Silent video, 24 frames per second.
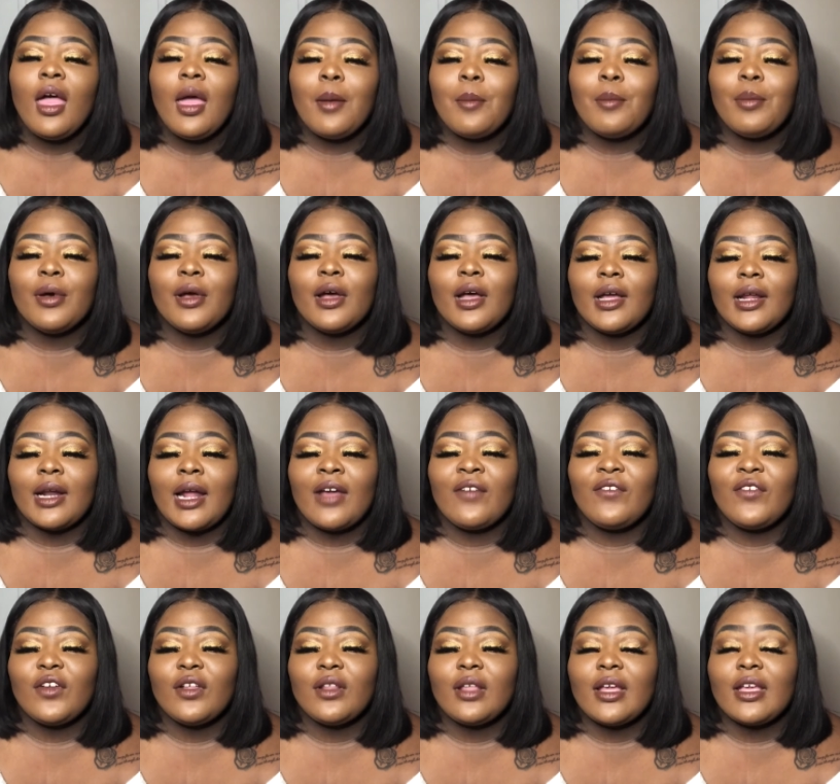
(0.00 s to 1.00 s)
But I
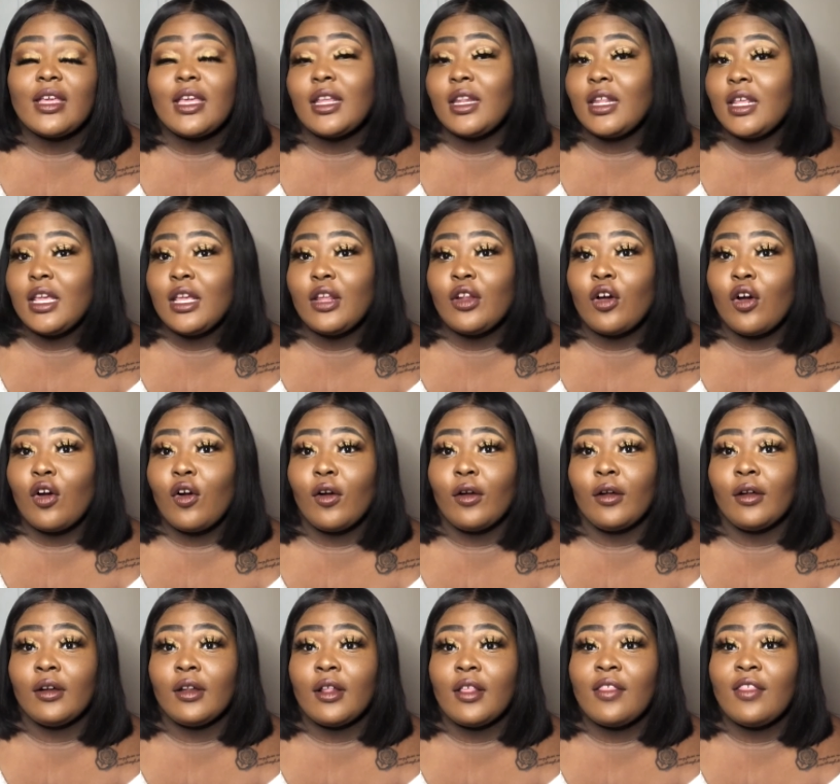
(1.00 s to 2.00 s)
feel like it hit
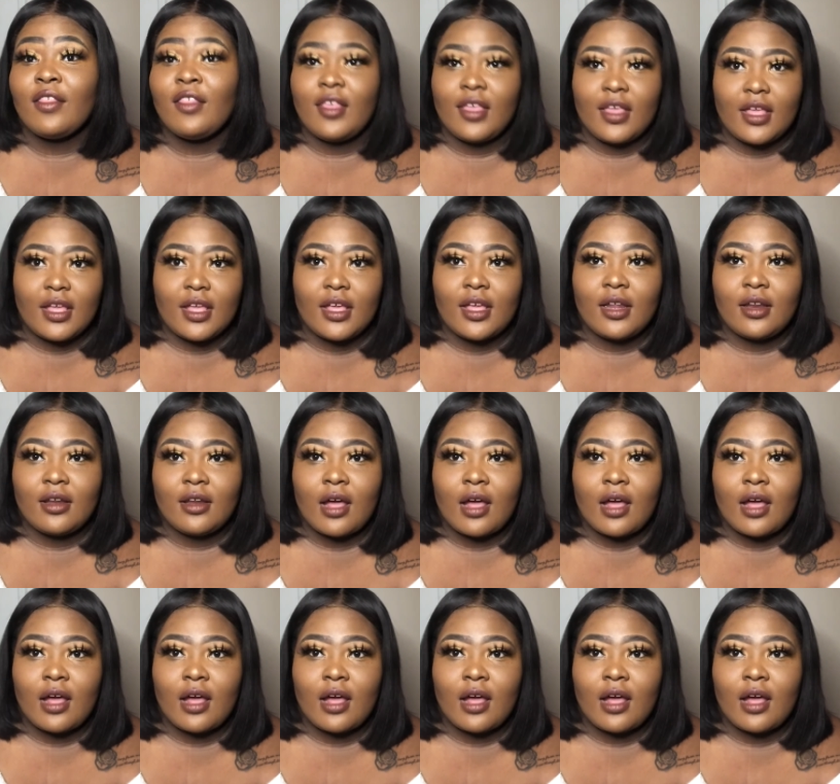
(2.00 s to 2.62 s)
hard then.